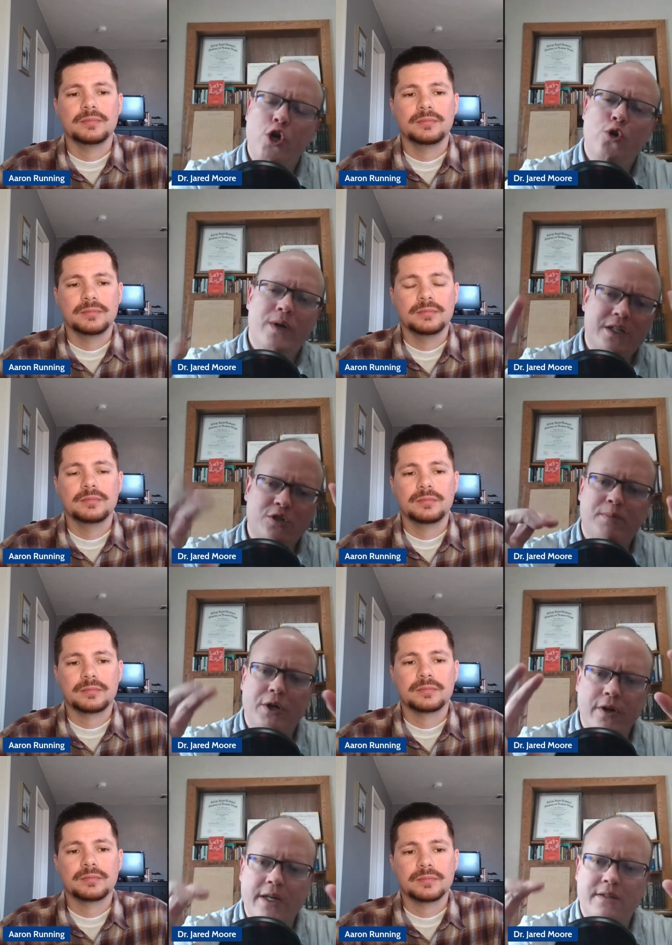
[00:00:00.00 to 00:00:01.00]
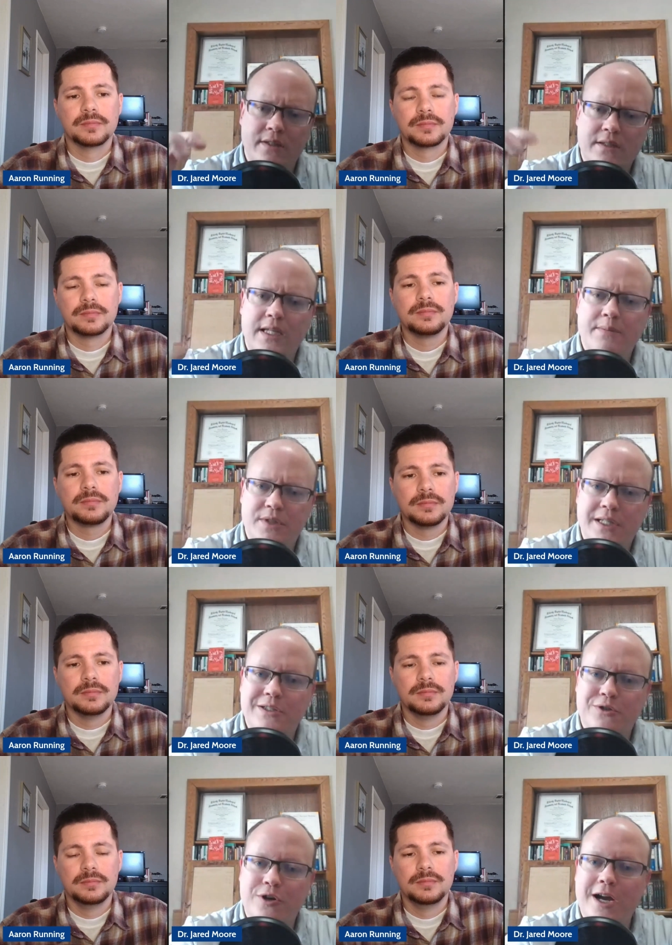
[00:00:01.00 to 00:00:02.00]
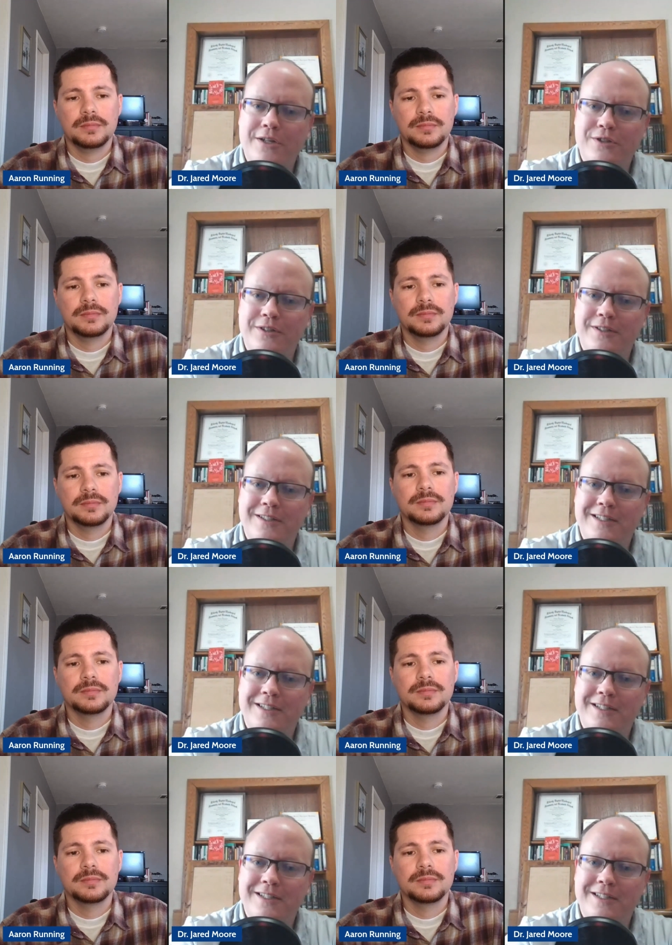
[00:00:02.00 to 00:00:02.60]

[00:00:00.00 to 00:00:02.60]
Speaker 1: who experiences same sex attraction.